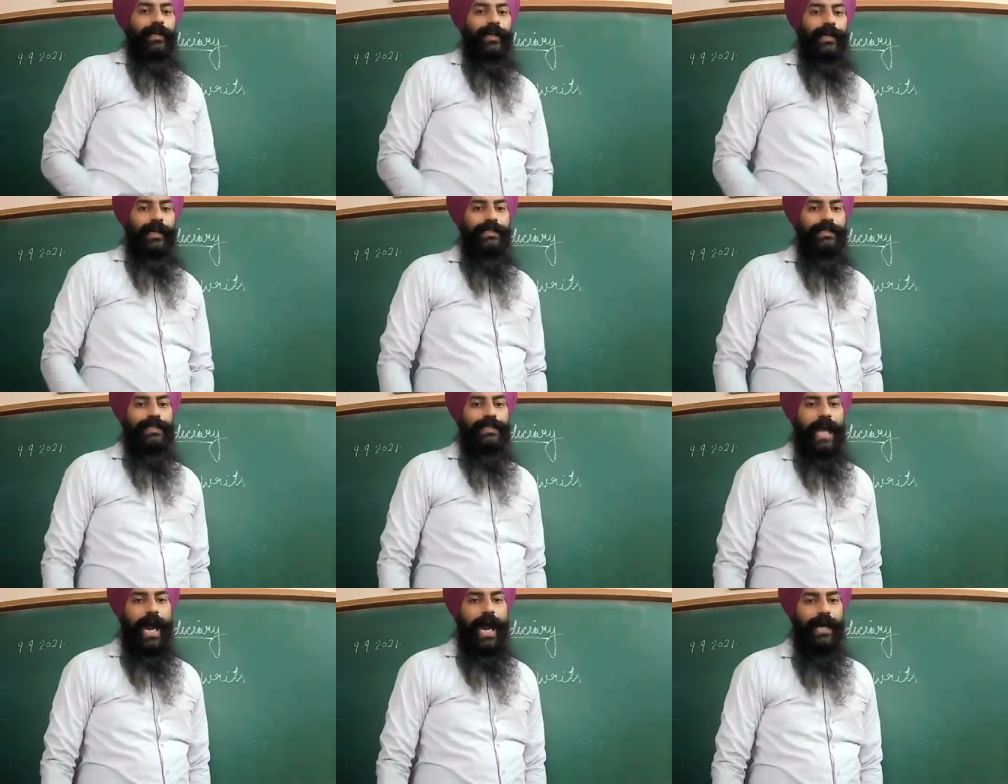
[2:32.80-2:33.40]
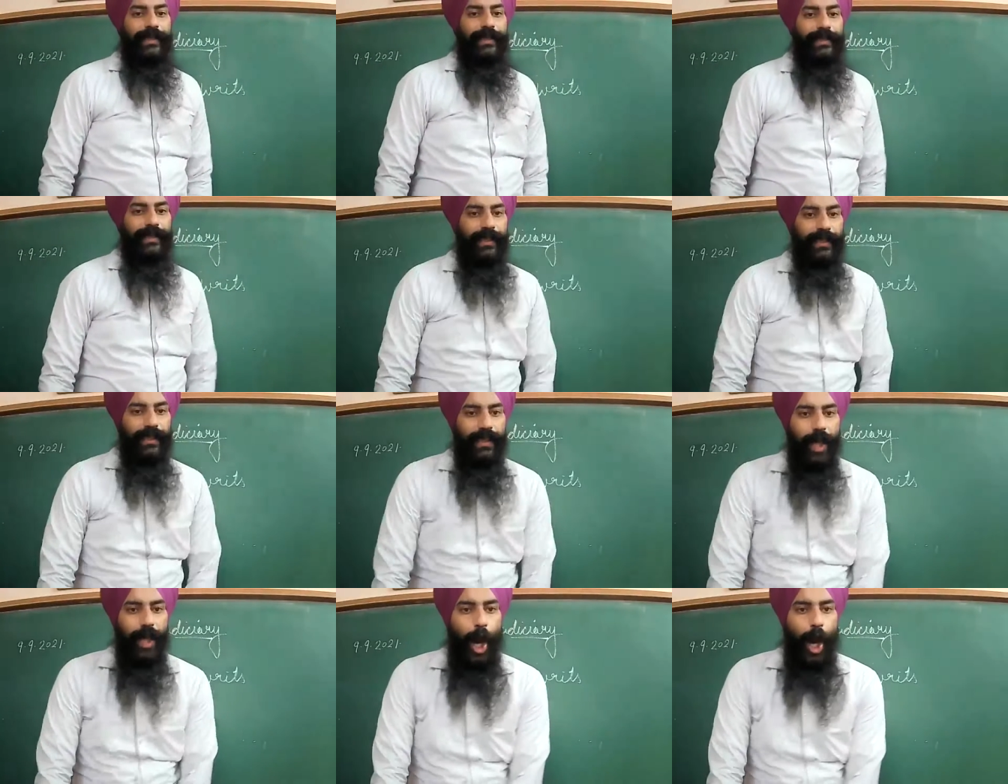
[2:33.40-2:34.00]
Writs are
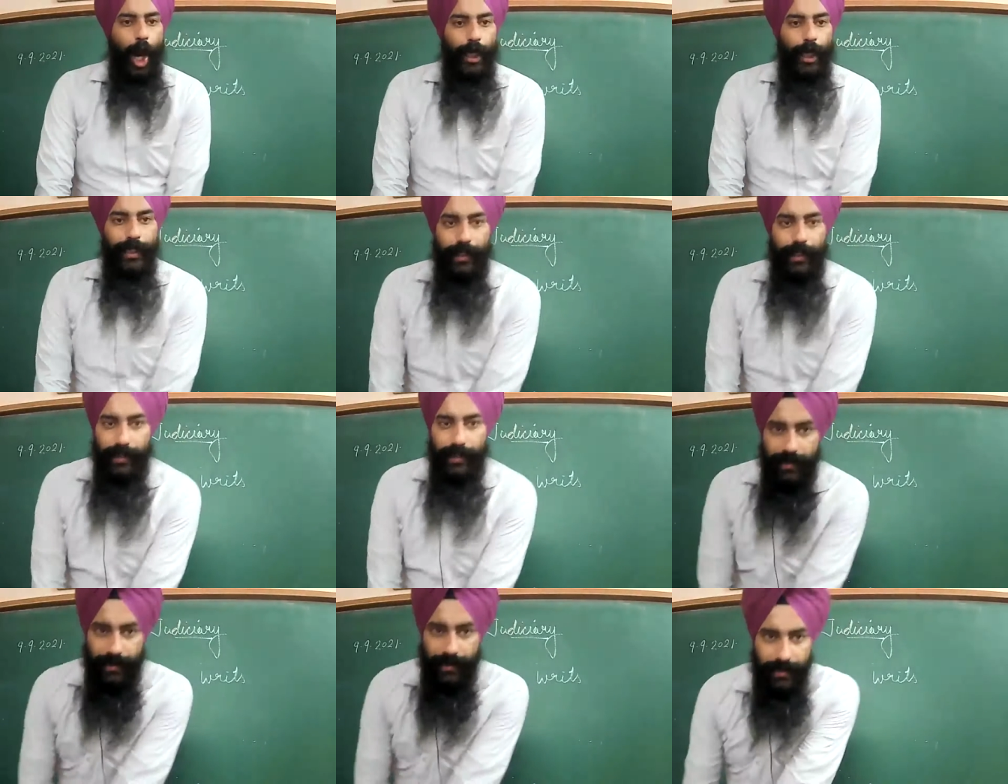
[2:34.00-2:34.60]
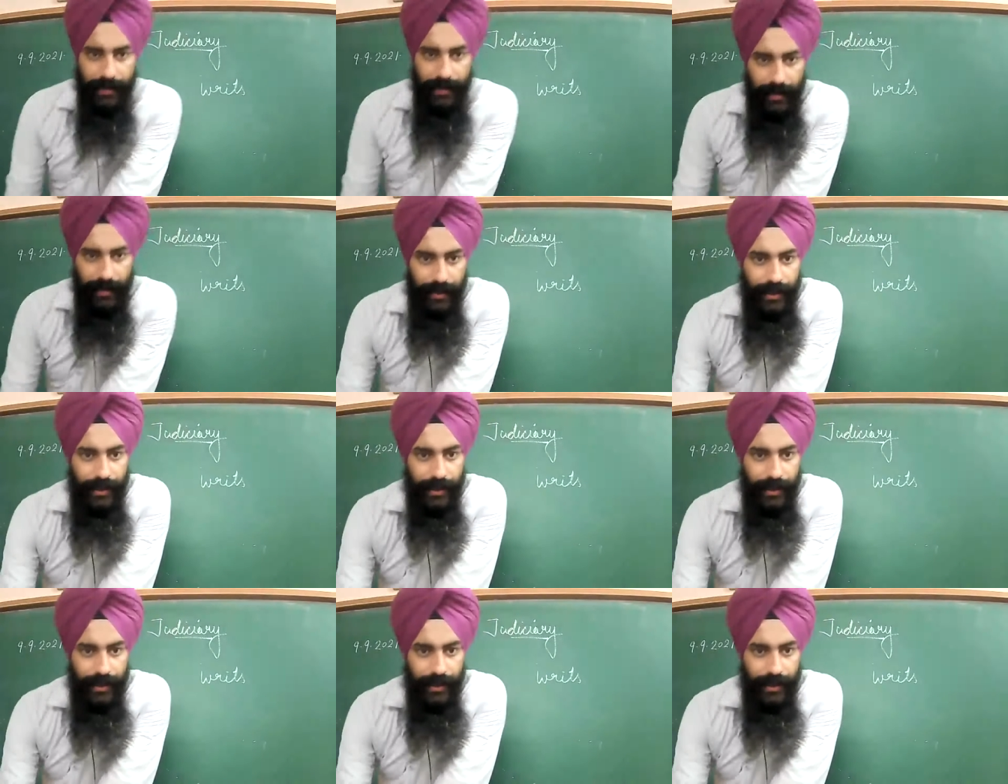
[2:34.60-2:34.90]
the orders.